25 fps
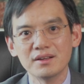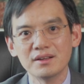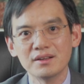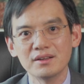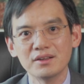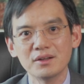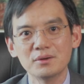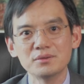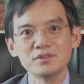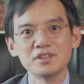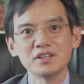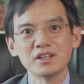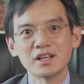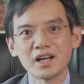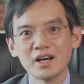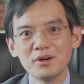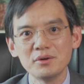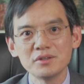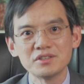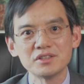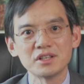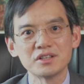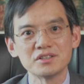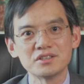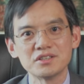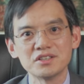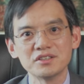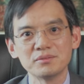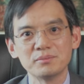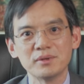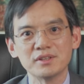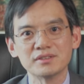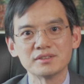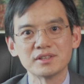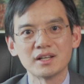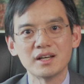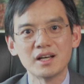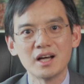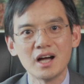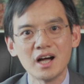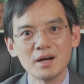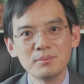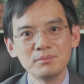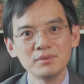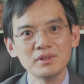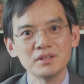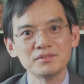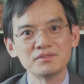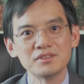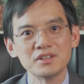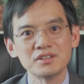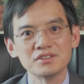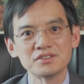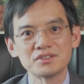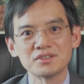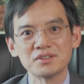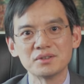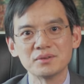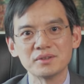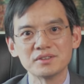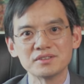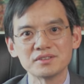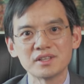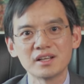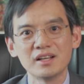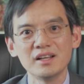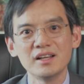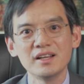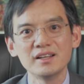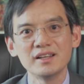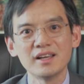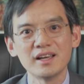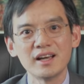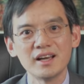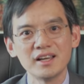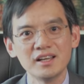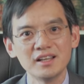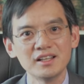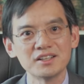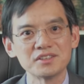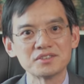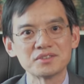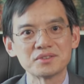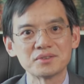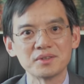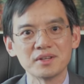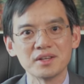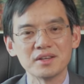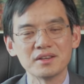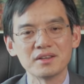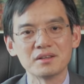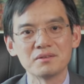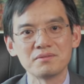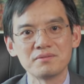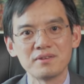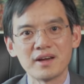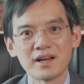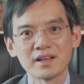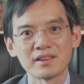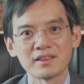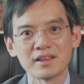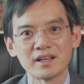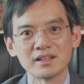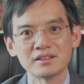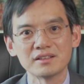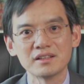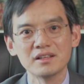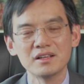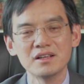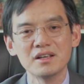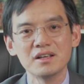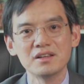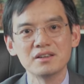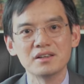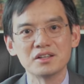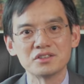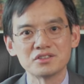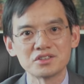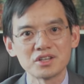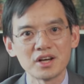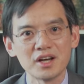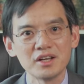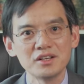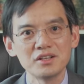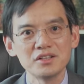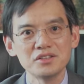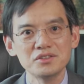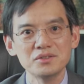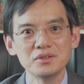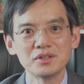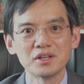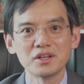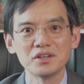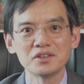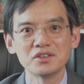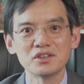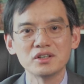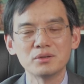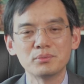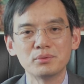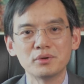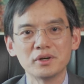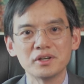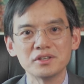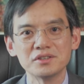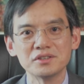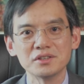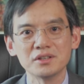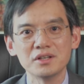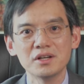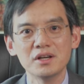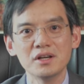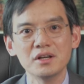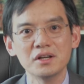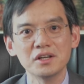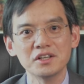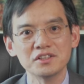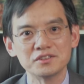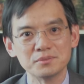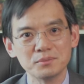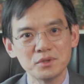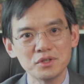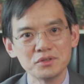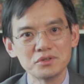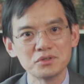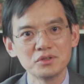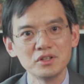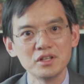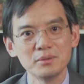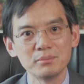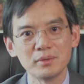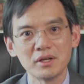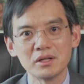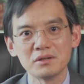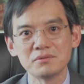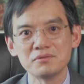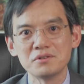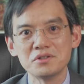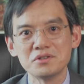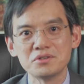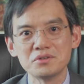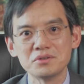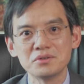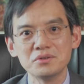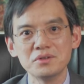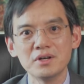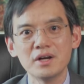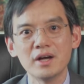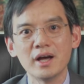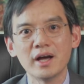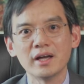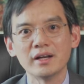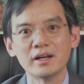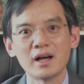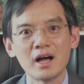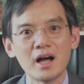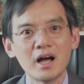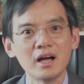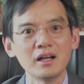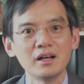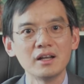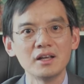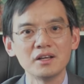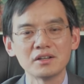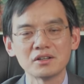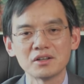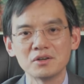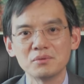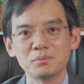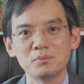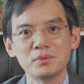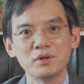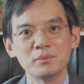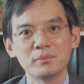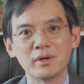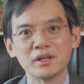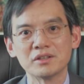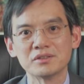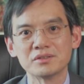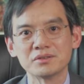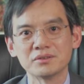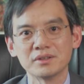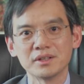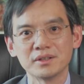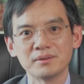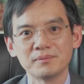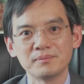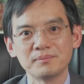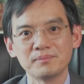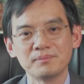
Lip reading: Those encouraging achievements and uplifting stories clearly illustrate the fact that the China-UK cooperation is mutually beneficial and highly complementary.